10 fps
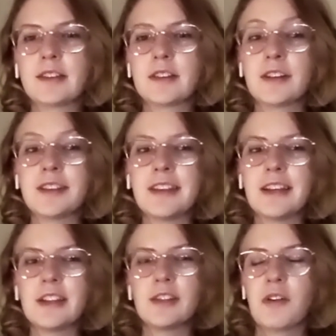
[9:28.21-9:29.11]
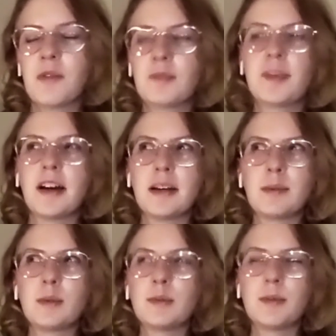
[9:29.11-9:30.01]
the good things from the
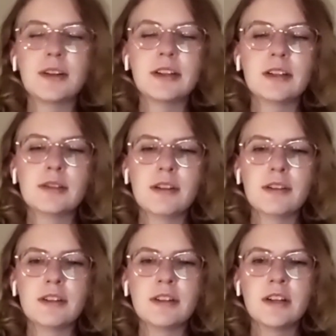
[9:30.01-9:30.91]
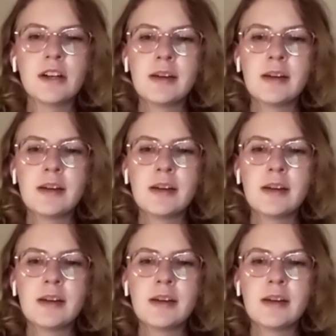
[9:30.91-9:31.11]
honeymoon period or whatever